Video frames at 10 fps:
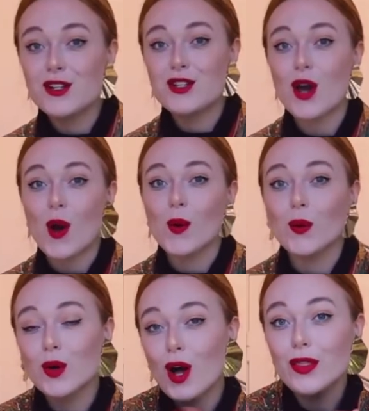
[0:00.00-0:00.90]

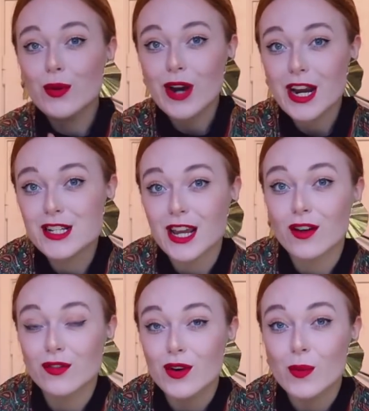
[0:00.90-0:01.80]
So on the
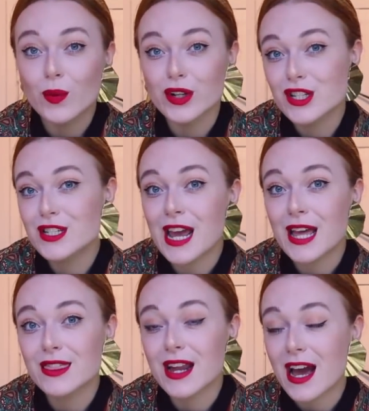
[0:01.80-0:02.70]
rating from 1 to
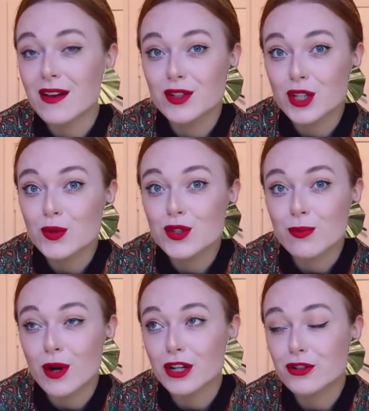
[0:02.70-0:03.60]
10 that I haven't used
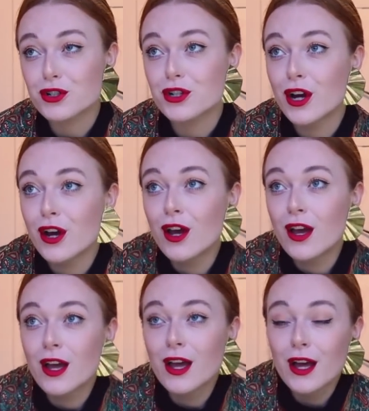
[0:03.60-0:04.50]
much,
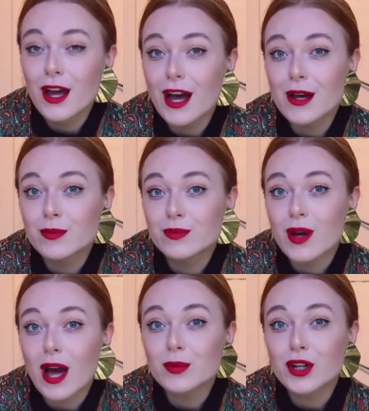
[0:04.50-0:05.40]

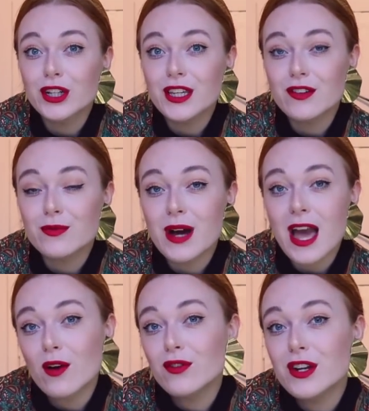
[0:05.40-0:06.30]
I'm gonna give
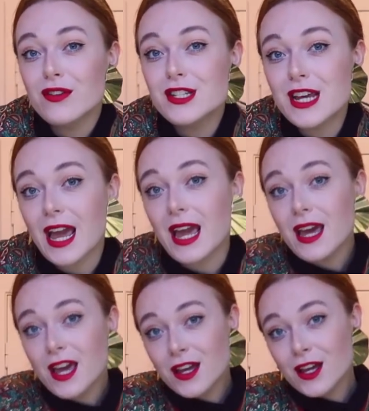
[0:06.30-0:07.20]
my outfit of the day